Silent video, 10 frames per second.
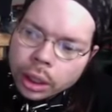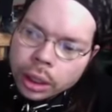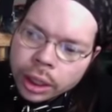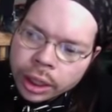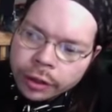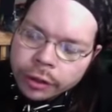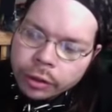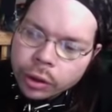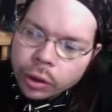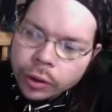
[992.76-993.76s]
Yes,
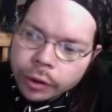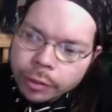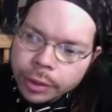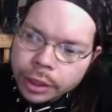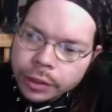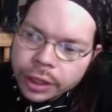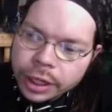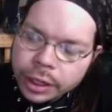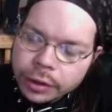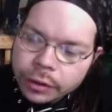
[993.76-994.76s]
Locust Smith, it
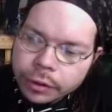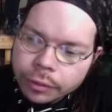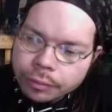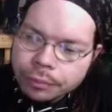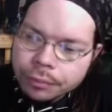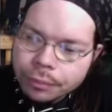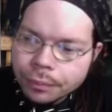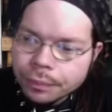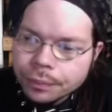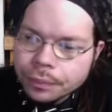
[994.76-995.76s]
is.
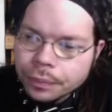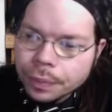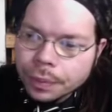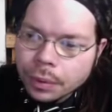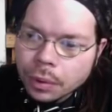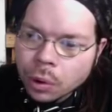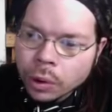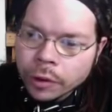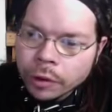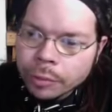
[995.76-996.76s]

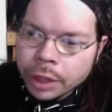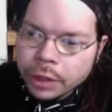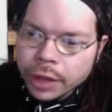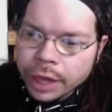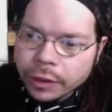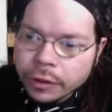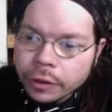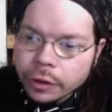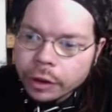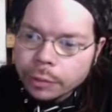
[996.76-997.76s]
Locust Smith
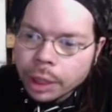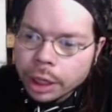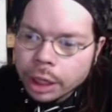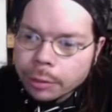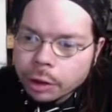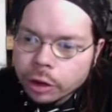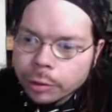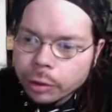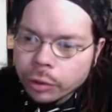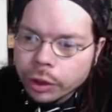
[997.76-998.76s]
asks, is it possible
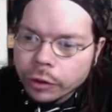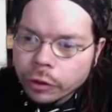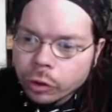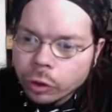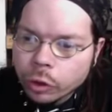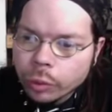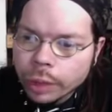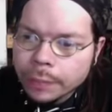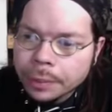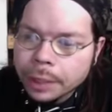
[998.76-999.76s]
to be racist towards
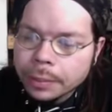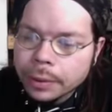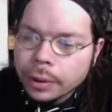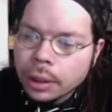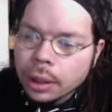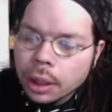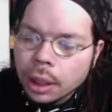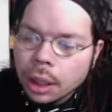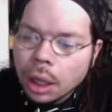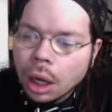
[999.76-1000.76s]
white people?
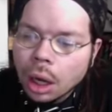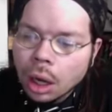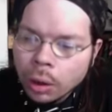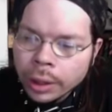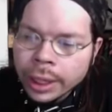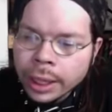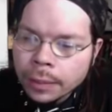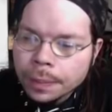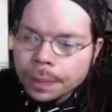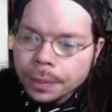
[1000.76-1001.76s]
Oh,
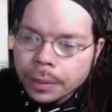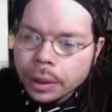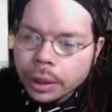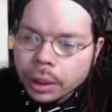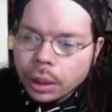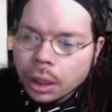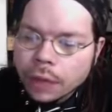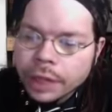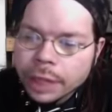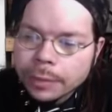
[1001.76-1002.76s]
yeah.
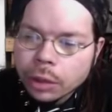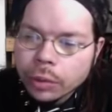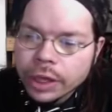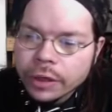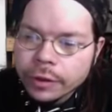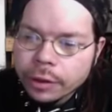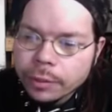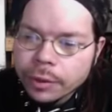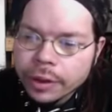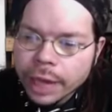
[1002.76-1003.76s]
The thing about
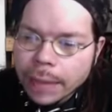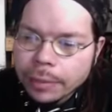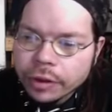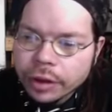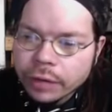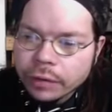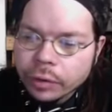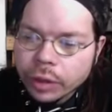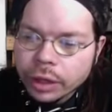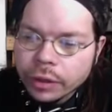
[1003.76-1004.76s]
racism is it happens to every
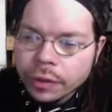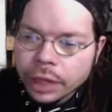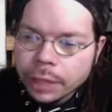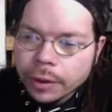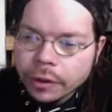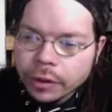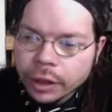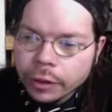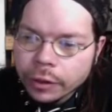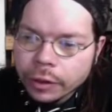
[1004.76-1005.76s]
race. The thing about
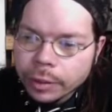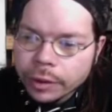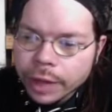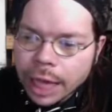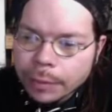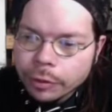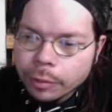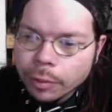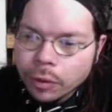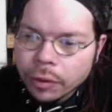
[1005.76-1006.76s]
sexism is it happens
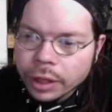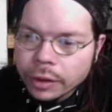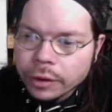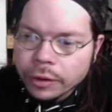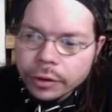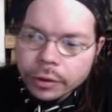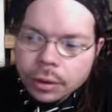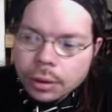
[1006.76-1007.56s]
to both sexes.